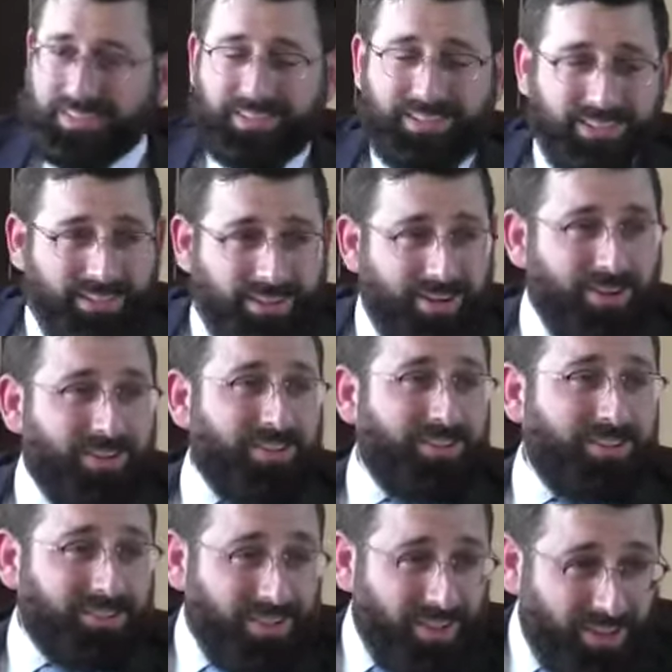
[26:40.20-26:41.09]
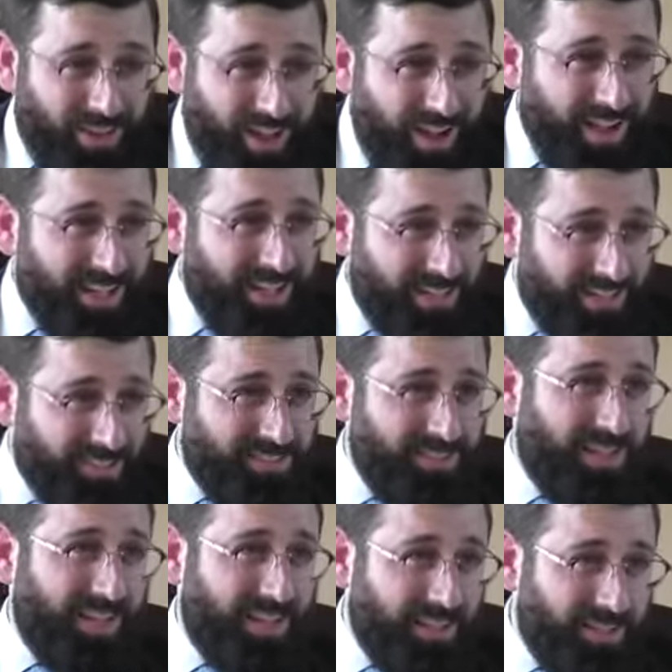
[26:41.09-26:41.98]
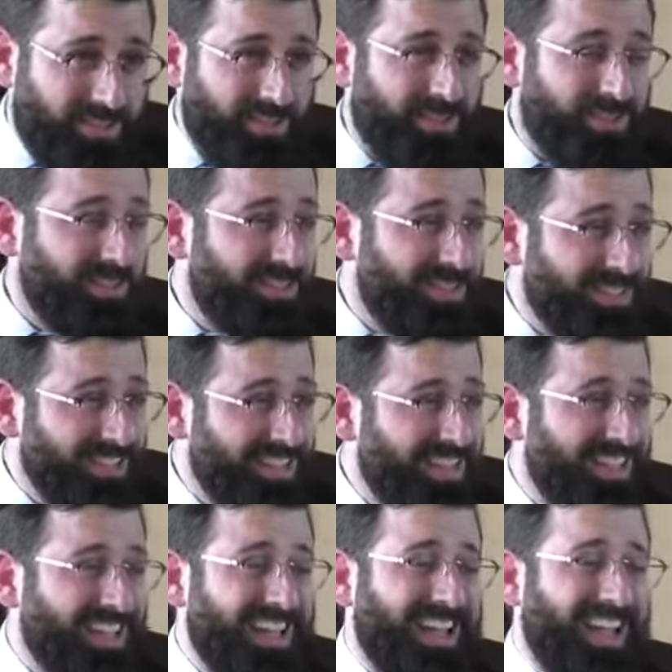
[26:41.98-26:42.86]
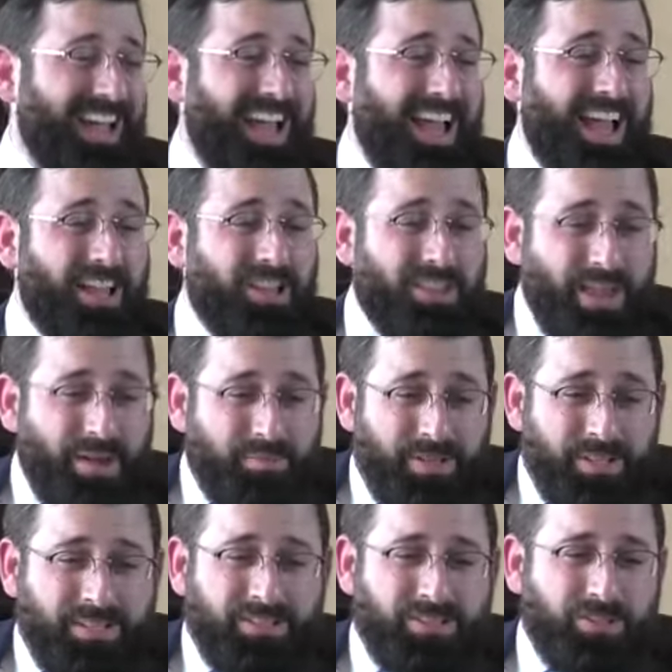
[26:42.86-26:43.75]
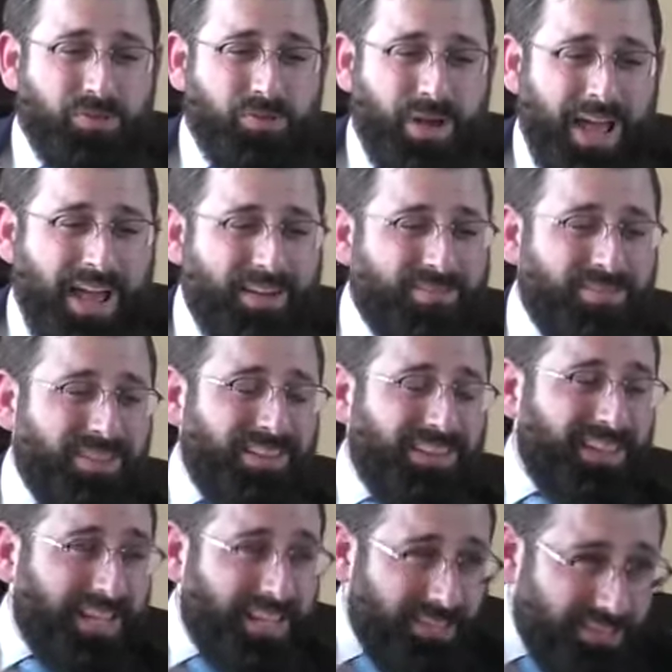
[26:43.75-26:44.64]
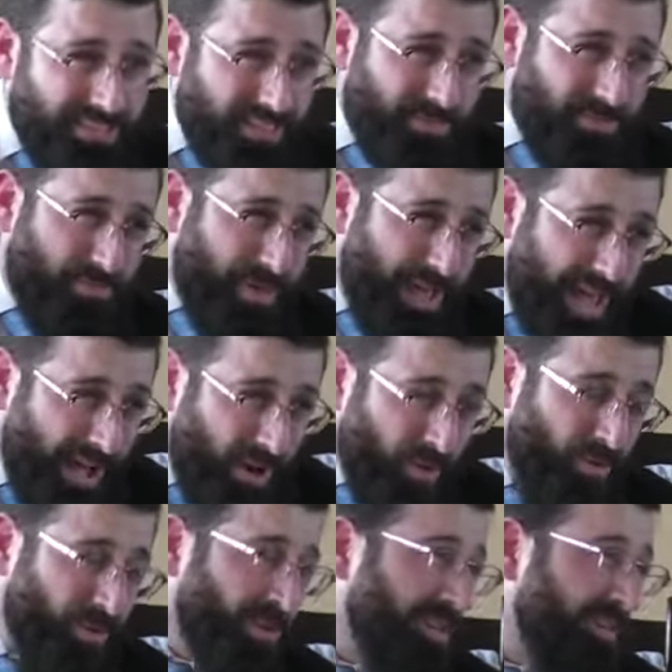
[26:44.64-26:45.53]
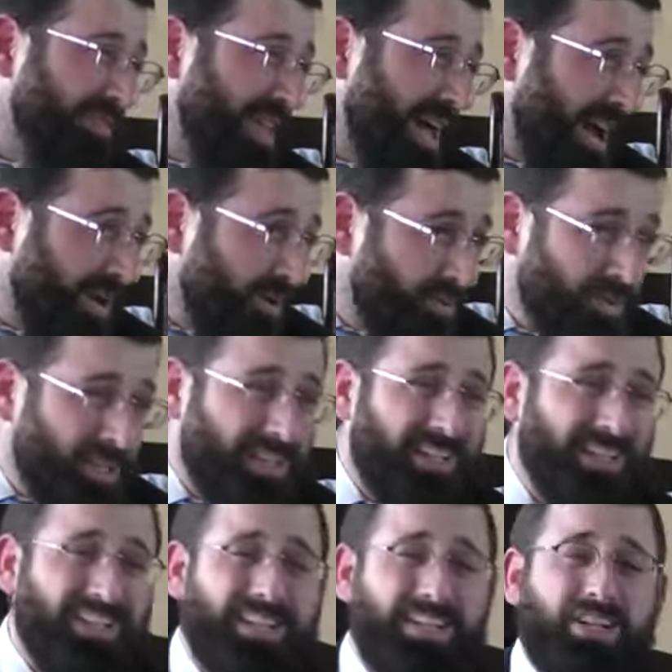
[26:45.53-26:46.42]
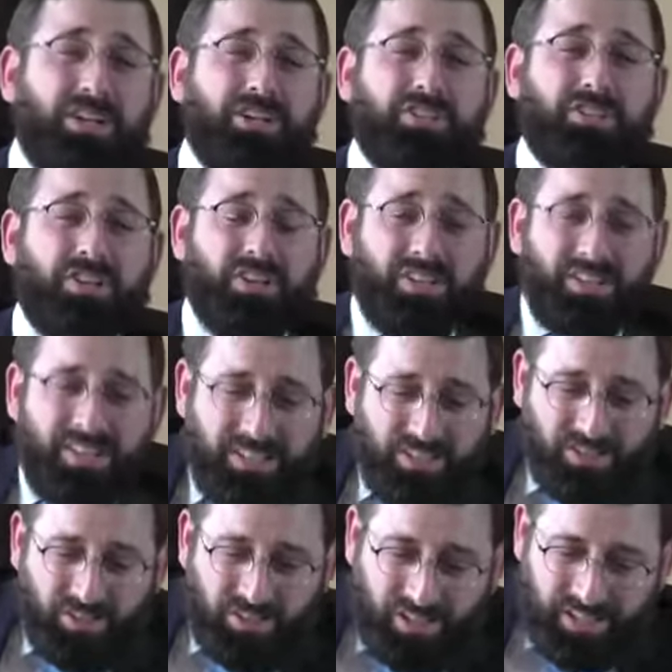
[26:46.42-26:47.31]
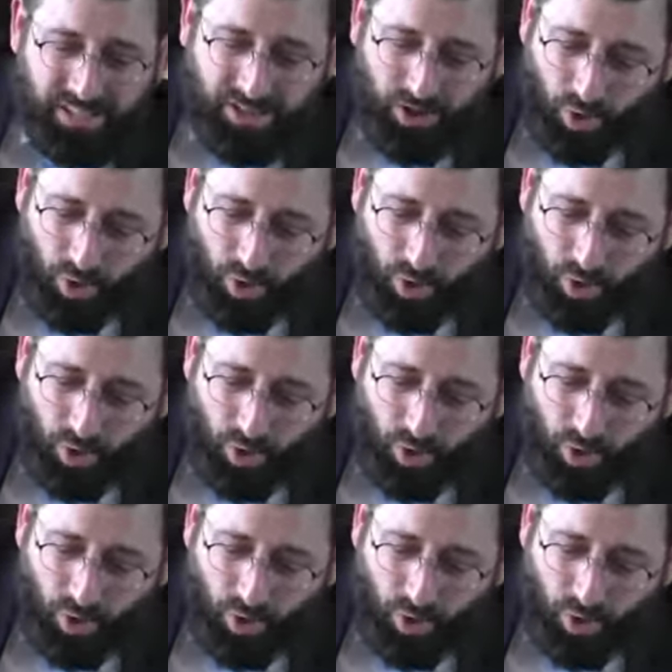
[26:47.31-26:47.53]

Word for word: you know, there's a lion inside of you. And that means you have the latent power of the Ari to literally